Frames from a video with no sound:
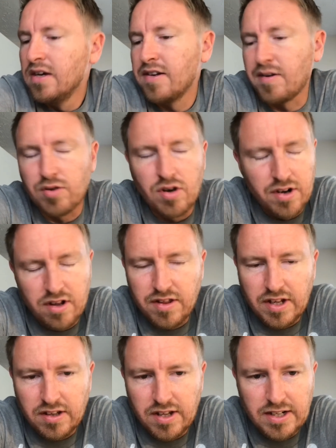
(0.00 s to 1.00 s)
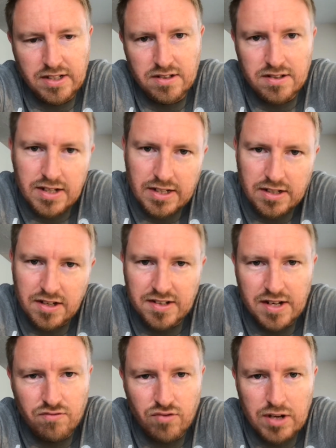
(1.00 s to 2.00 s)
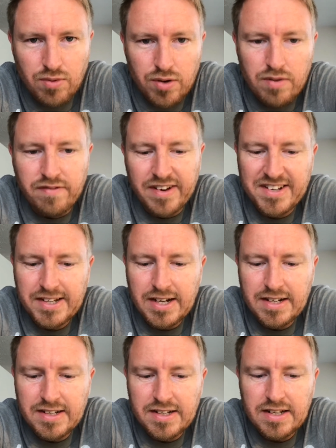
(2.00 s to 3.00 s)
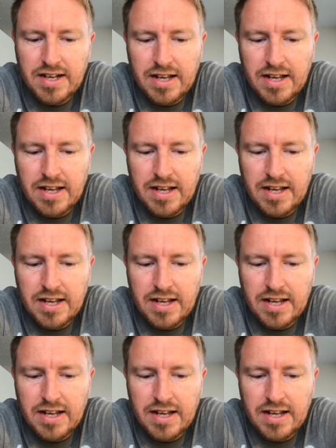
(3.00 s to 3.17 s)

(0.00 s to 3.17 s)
So I kind of think they just didn't really want to investigate it,